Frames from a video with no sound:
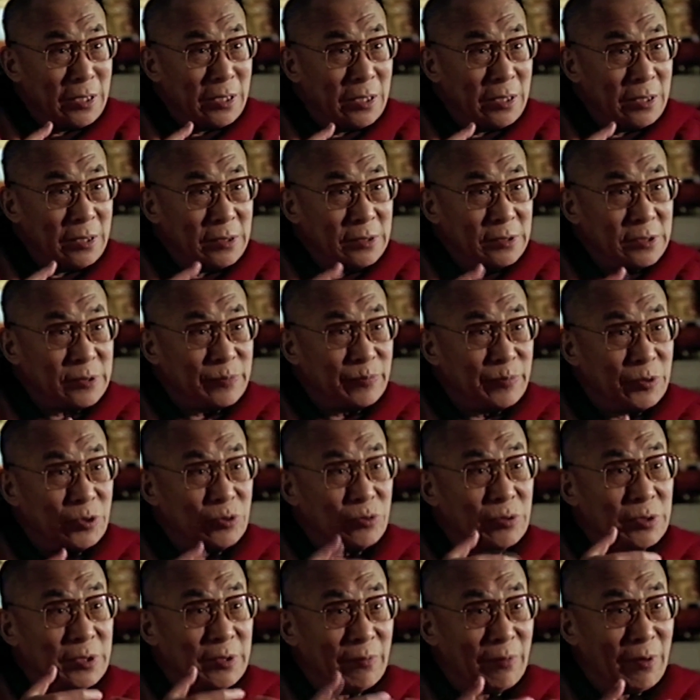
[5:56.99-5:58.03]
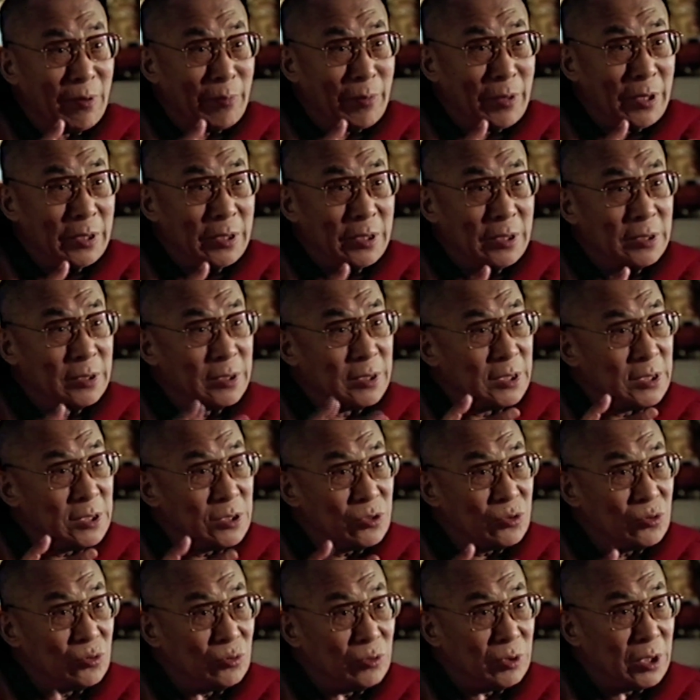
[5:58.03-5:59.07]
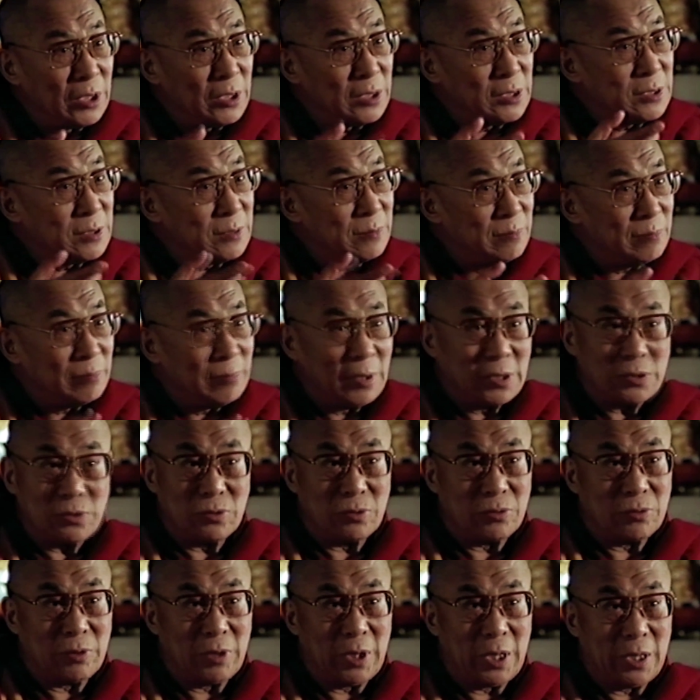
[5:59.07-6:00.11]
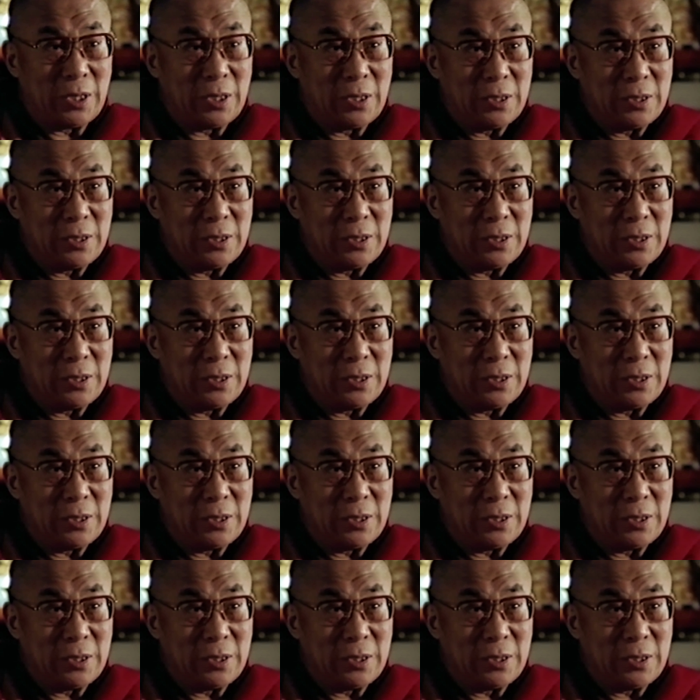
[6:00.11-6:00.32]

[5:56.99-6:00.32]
inner spiritual development, these two things must go together.